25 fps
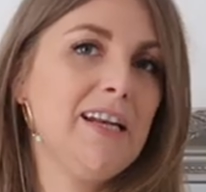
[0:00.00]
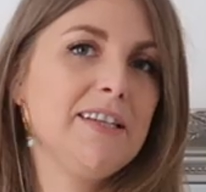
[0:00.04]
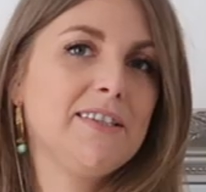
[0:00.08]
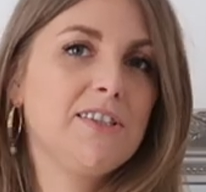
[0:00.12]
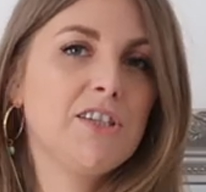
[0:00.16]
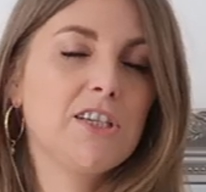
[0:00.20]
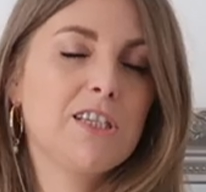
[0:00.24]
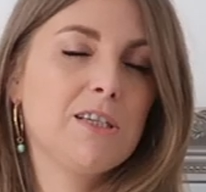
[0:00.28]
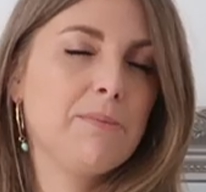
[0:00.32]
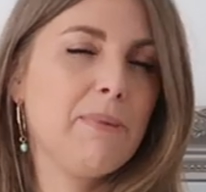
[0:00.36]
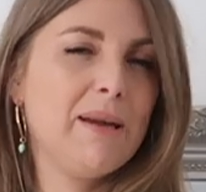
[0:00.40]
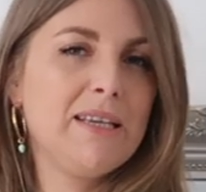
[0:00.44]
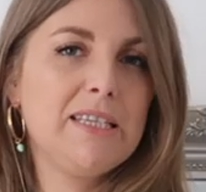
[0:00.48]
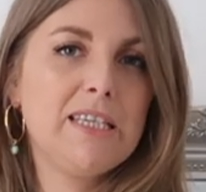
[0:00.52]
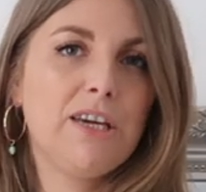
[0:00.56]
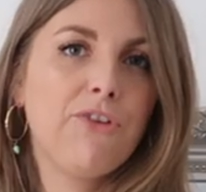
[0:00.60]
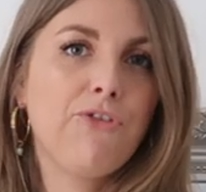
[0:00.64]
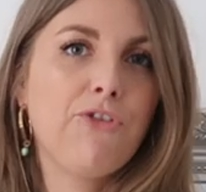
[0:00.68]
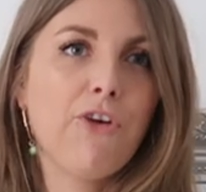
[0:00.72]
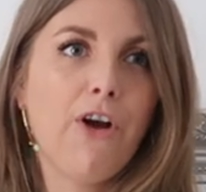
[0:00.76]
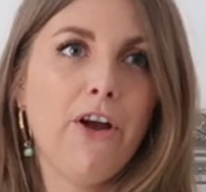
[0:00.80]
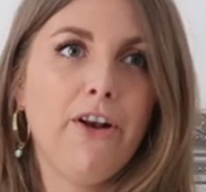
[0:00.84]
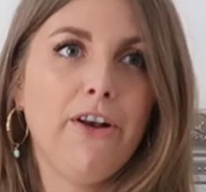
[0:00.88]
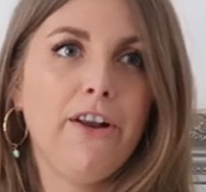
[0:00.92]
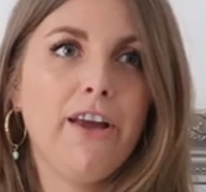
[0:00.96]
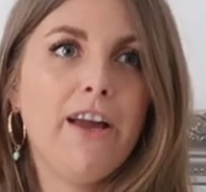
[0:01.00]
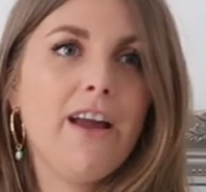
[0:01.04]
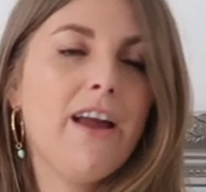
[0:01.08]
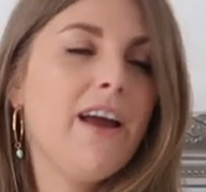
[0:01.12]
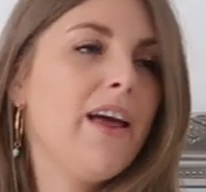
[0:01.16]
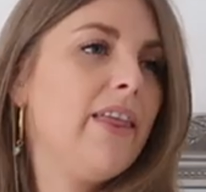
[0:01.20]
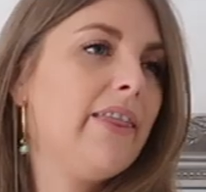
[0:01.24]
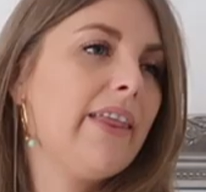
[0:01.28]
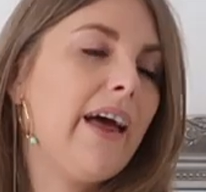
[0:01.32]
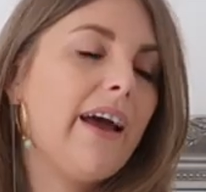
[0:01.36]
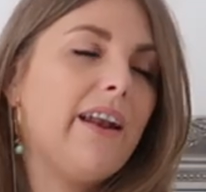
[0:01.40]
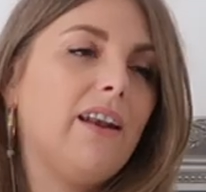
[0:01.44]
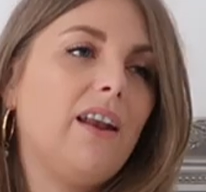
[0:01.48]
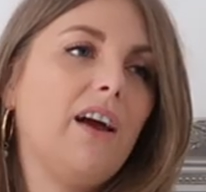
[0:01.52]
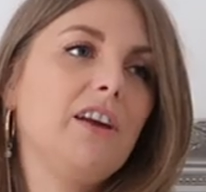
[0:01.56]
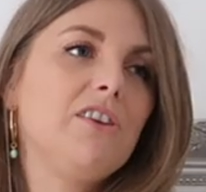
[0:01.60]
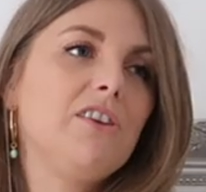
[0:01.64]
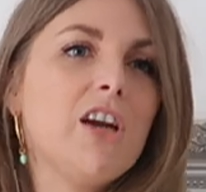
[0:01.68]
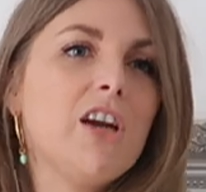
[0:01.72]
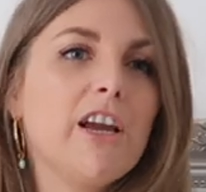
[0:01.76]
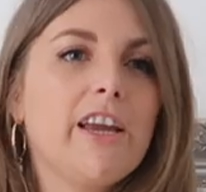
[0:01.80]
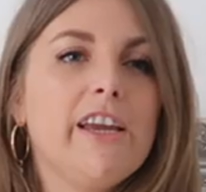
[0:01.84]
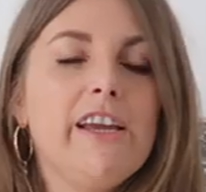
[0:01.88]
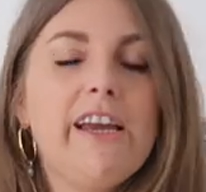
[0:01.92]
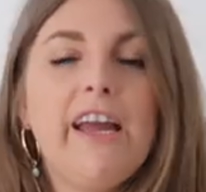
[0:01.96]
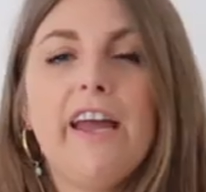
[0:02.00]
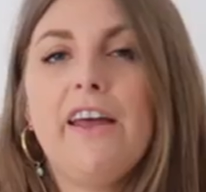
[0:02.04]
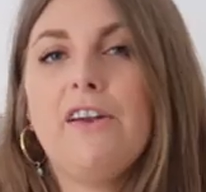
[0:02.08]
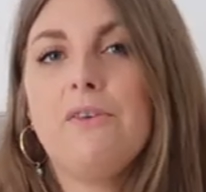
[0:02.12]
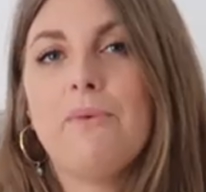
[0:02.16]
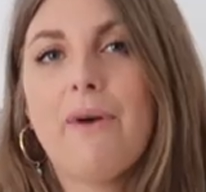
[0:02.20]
It's just a bit different than chucking in